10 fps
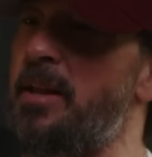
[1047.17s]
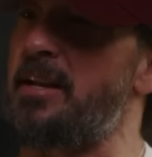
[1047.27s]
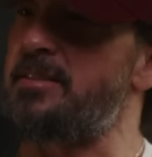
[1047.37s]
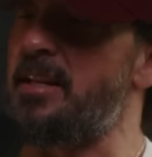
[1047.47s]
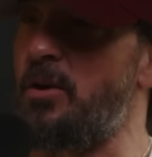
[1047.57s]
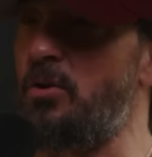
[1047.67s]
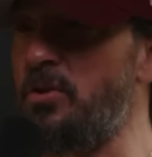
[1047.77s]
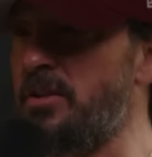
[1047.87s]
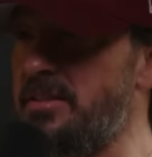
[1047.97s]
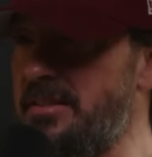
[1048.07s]
I said, hold
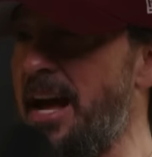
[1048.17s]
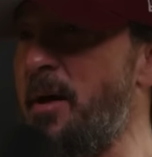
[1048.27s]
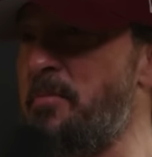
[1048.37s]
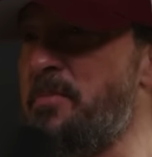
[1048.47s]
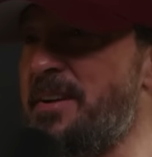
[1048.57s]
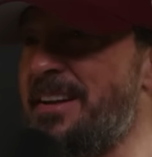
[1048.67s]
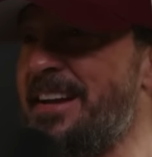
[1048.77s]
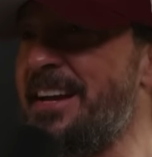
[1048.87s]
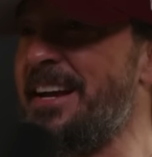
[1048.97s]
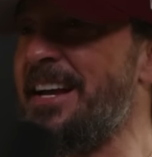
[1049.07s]
on, stop.
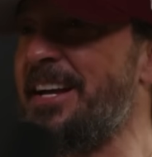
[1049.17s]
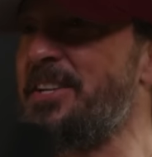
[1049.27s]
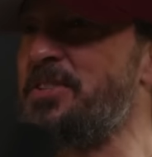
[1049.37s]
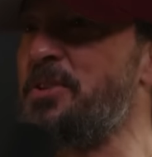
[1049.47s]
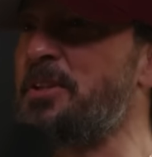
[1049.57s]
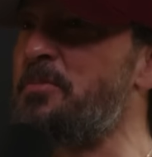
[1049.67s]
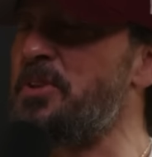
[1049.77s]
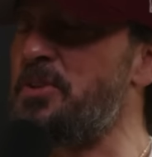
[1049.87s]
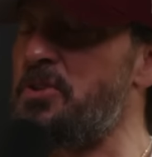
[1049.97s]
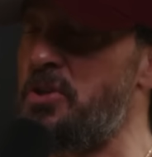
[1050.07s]
Because you looked at me and
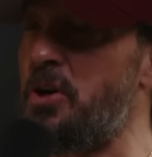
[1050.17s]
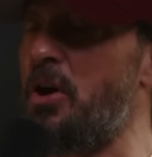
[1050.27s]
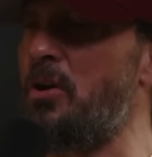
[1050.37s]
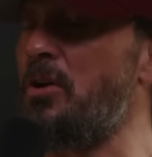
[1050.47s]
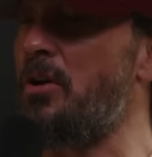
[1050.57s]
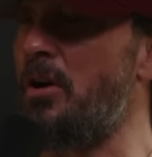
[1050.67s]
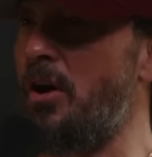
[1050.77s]
you go,